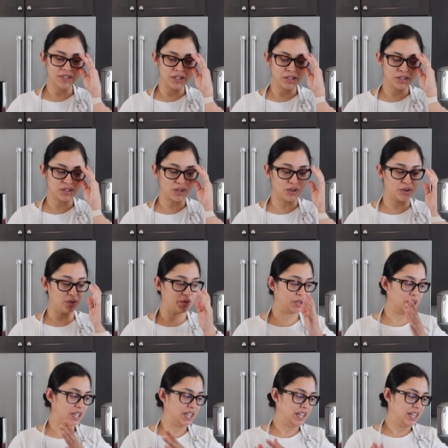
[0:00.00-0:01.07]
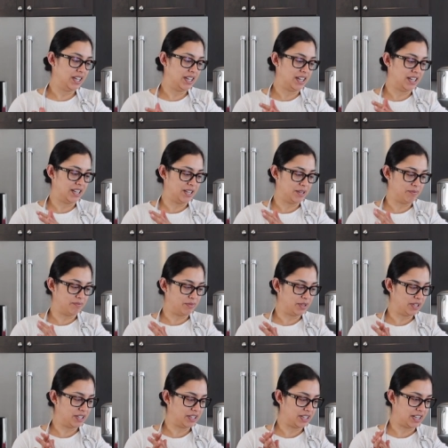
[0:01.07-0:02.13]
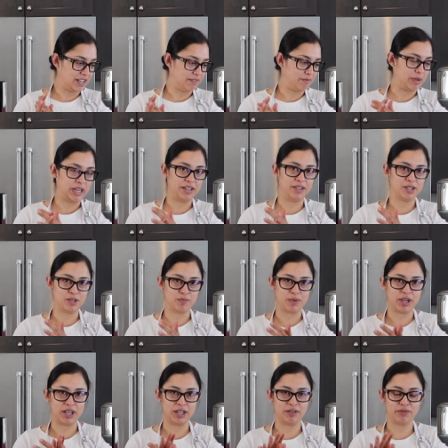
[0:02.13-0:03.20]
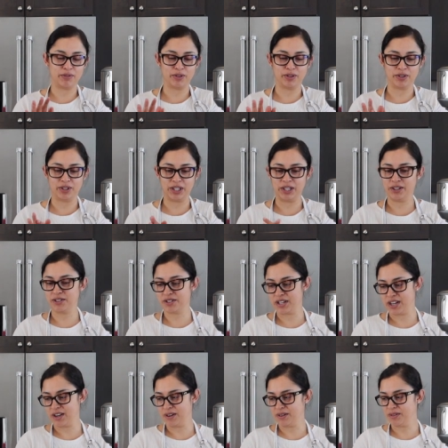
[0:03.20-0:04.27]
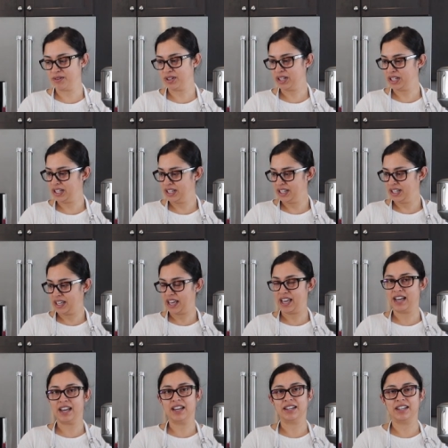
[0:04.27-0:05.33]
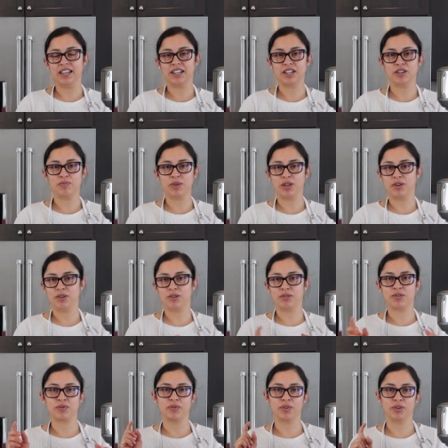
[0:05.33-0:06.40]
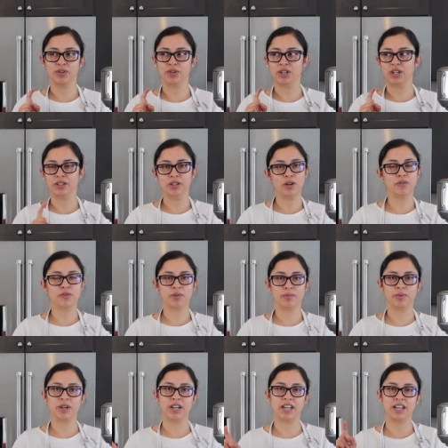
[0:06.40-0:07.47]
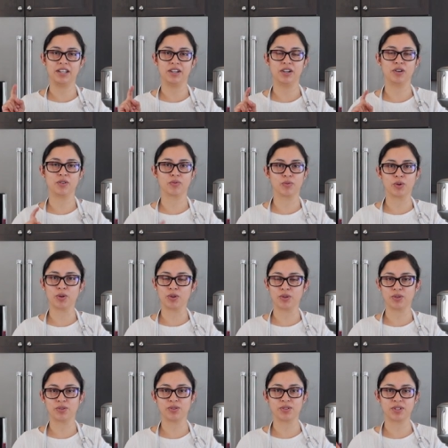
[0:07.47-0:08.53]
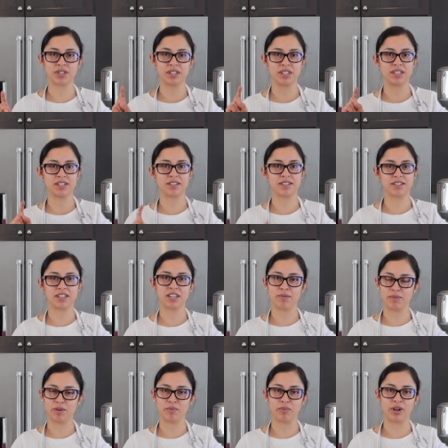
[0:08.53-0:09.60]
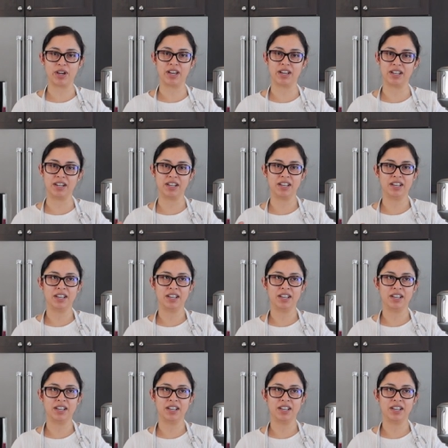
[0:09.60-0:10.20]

So I've made this bread for years now, and it can be used for a loaf of bread, rolls, cinnamon bread,